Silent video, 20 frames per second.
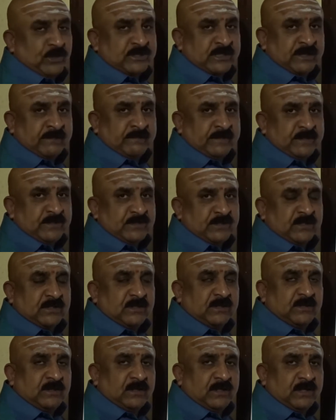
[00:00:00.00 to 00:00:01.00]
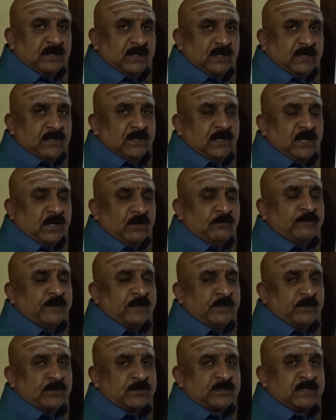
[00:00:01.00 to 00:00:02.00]
servants, how
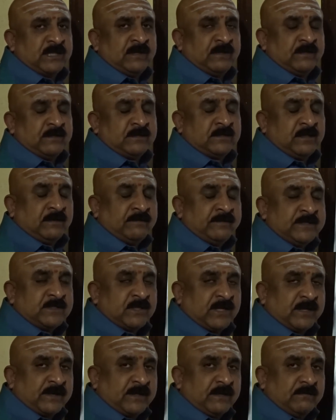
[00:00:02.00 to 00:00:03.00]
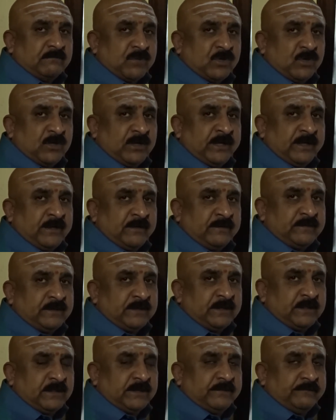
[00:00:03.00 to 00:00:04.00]
far your servants are bold enough,
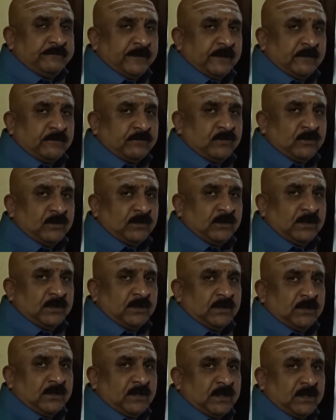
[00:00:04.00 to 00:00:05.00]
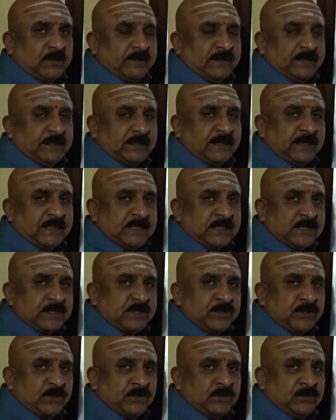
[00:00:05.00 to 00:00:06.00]
fearful, or whether they listen
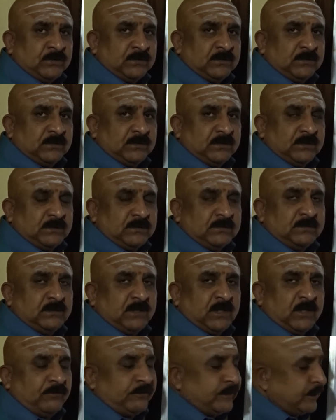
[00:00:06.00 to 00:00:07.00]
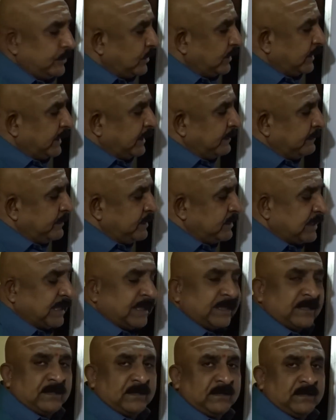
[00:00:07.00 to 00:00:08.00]
to you. How far your enemies
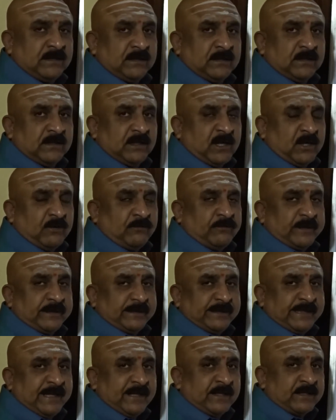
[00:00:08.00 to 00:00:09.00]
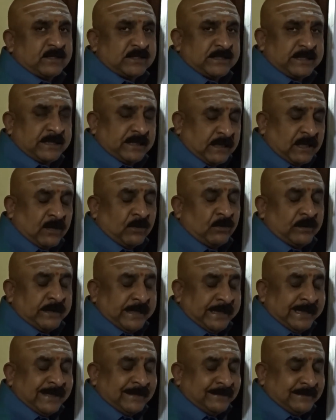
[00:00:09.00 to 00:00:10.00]
are, how far they are,
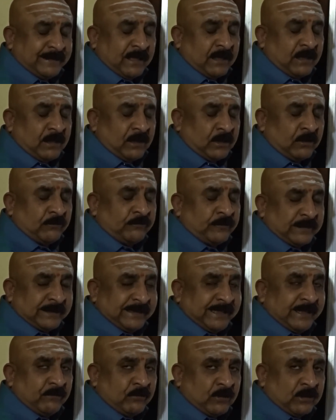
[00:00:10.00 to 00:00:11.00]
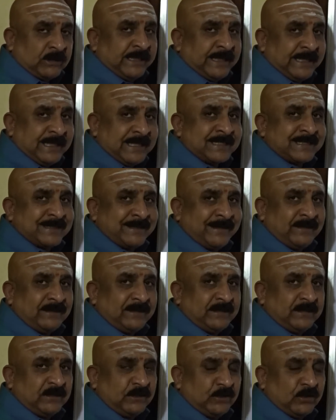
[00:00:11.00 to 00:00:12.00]
how far they have got the inner strength,
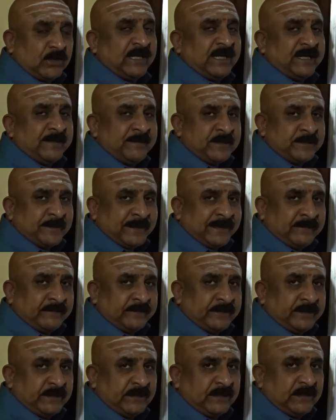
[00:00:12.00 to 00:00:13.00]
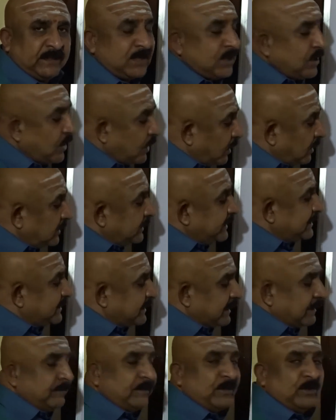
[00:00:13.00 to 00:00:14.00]
your enemies part of it. All this
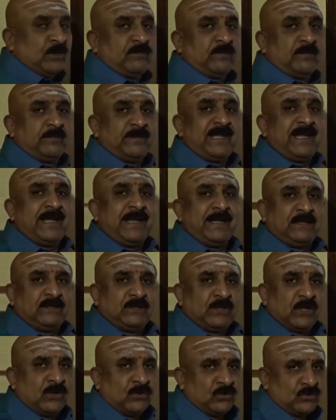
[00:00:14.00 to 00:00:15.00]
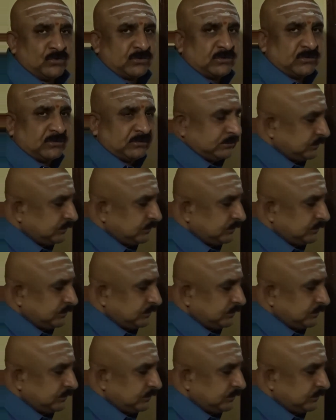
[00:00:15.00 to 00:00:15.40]
can be known from the 8th house.